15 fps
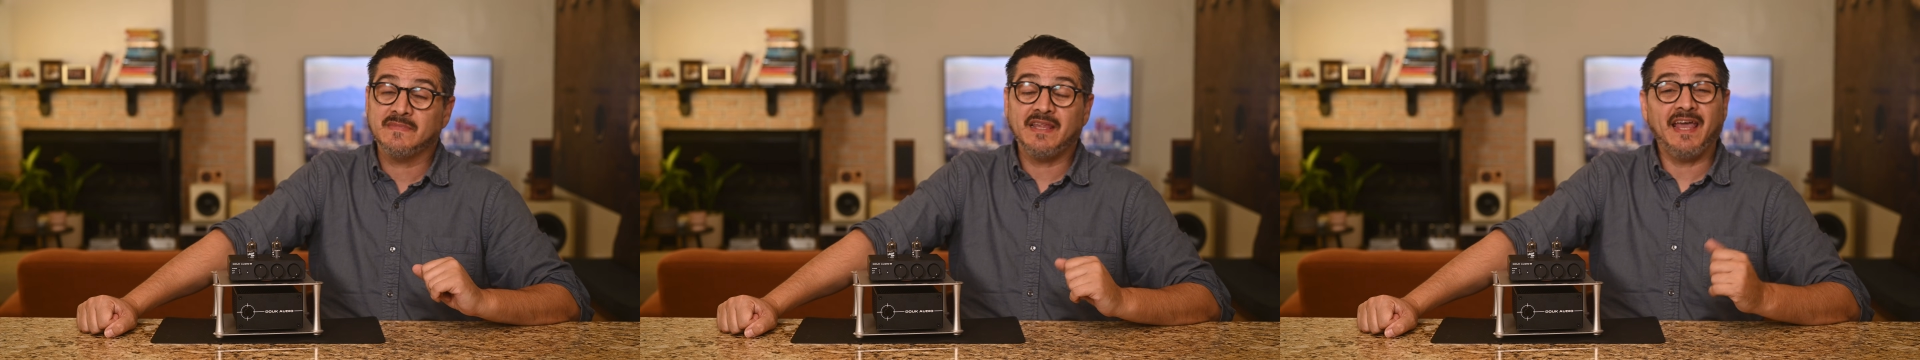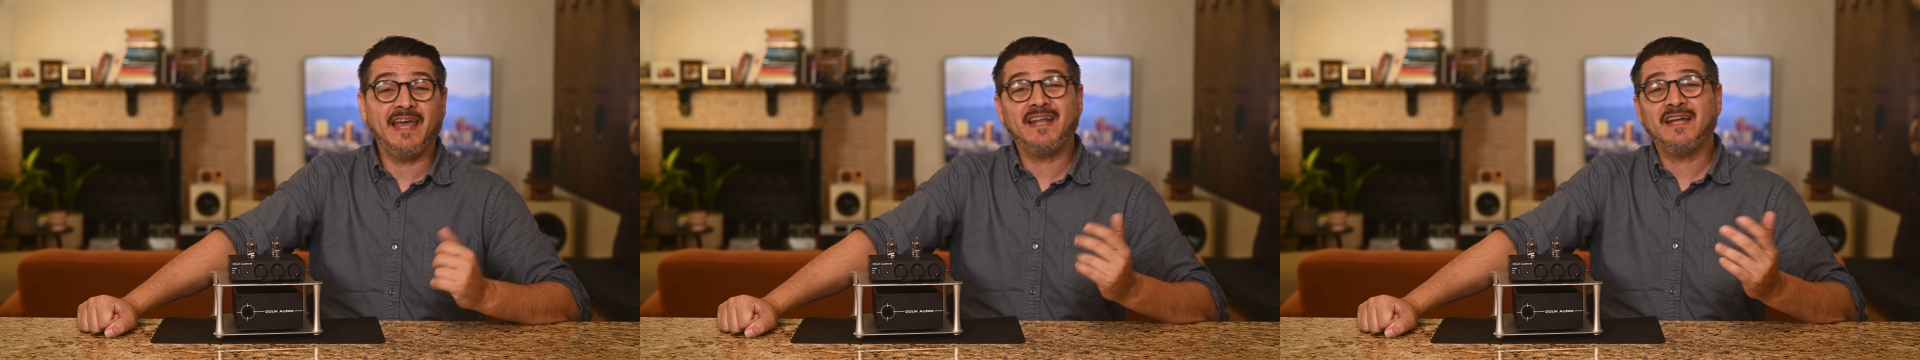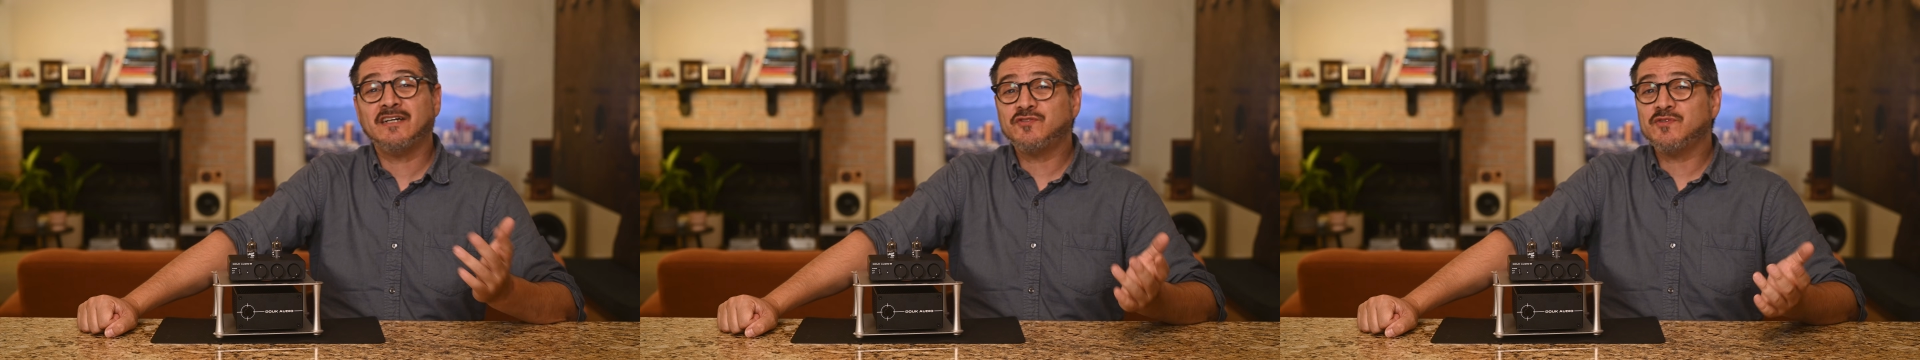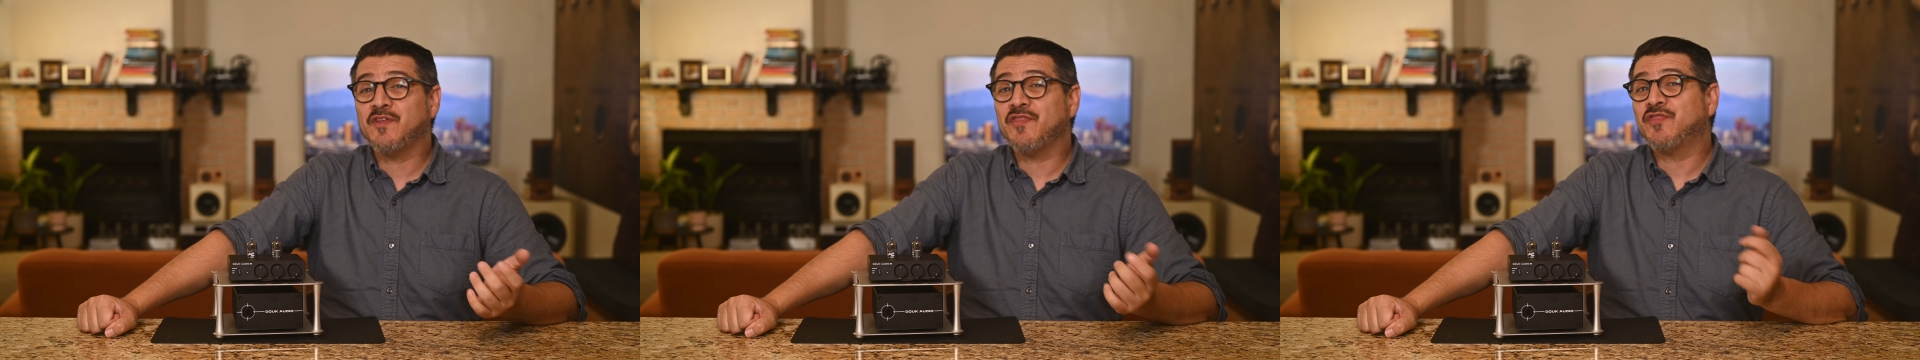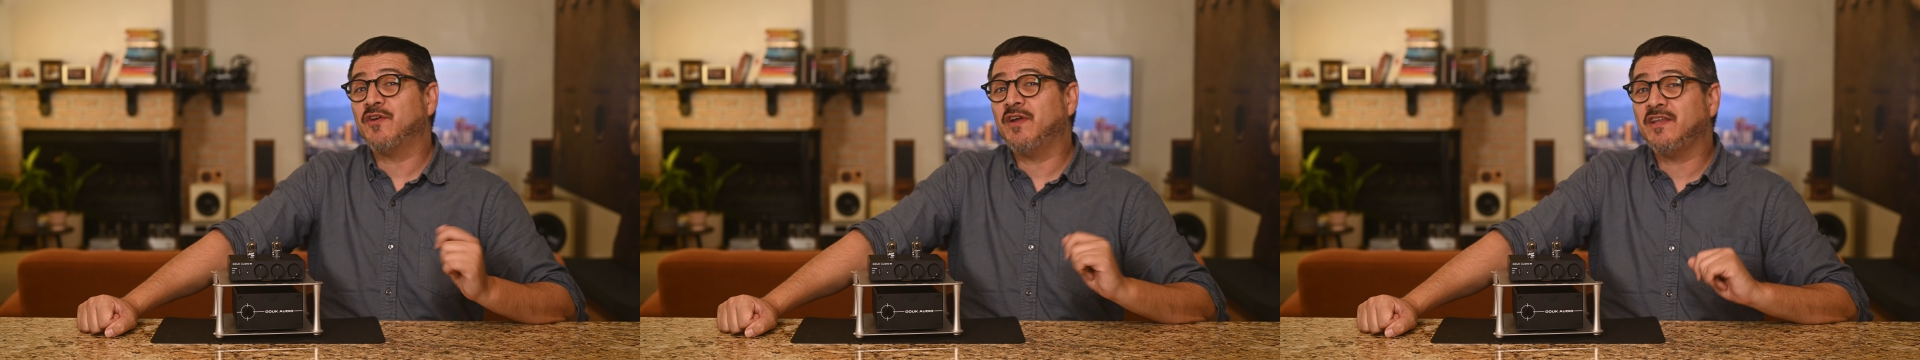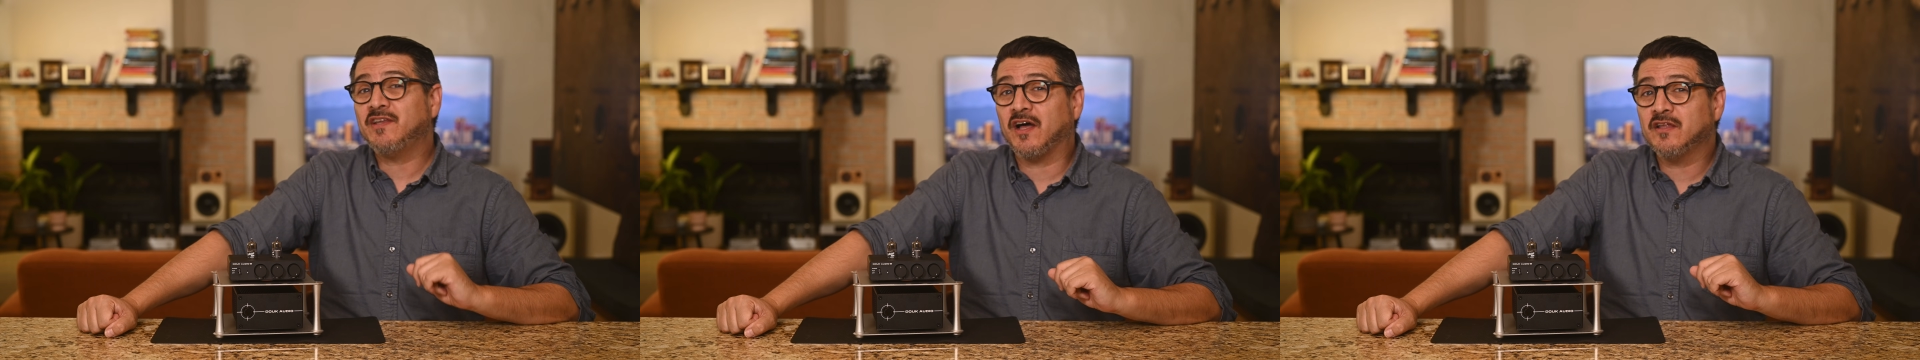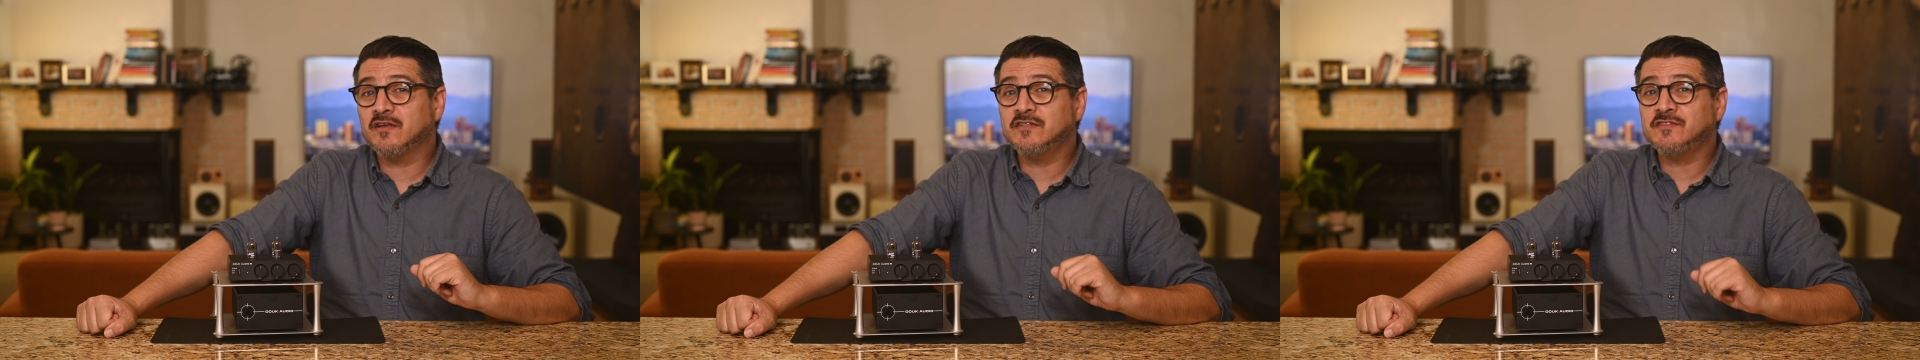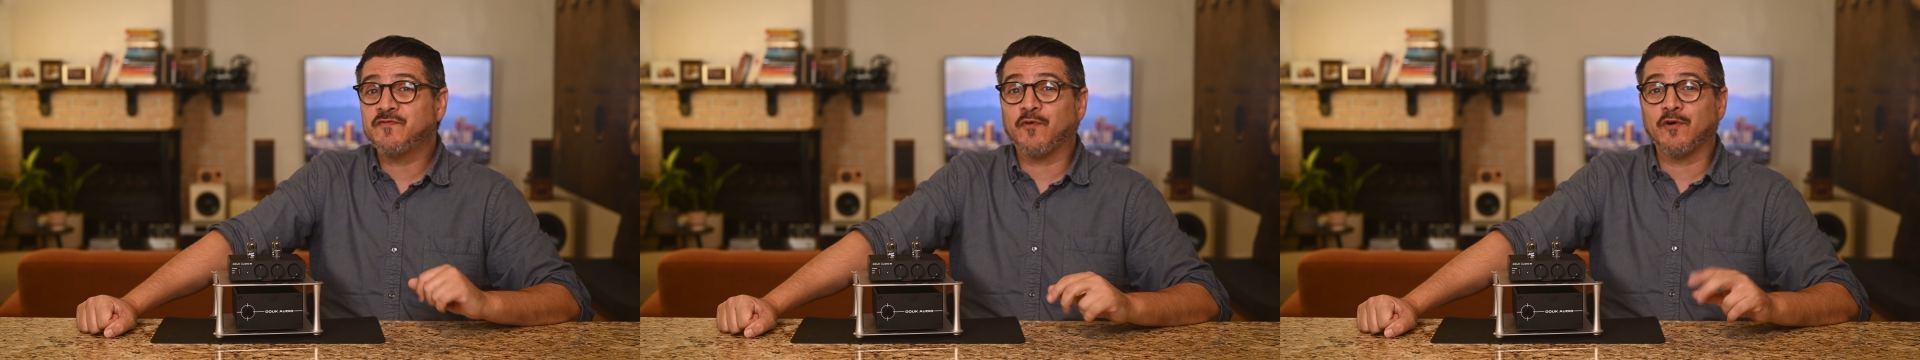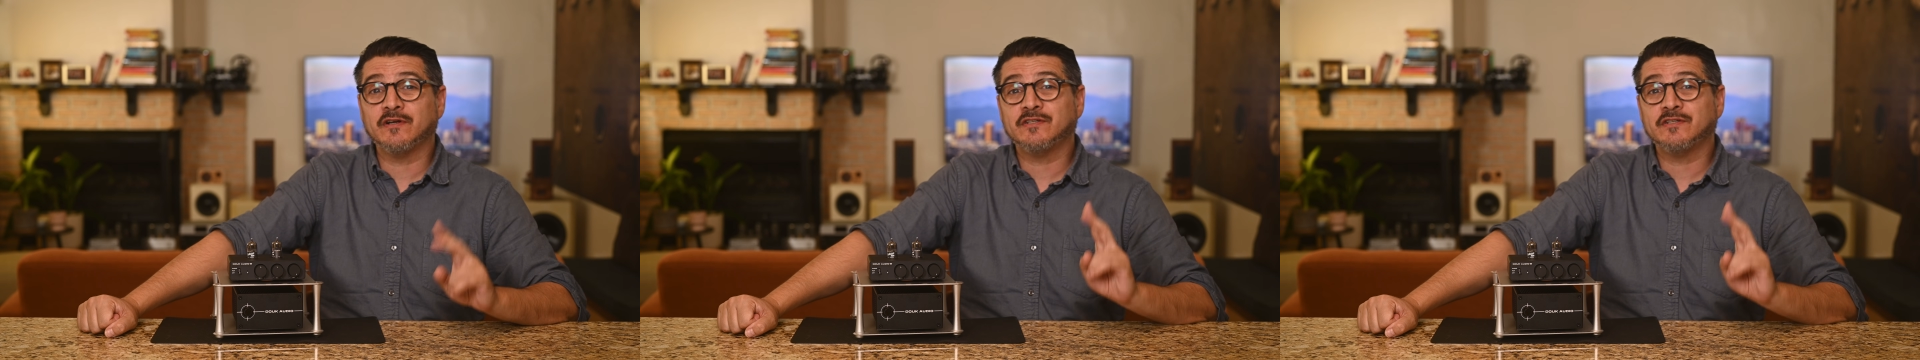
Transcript: At $130 for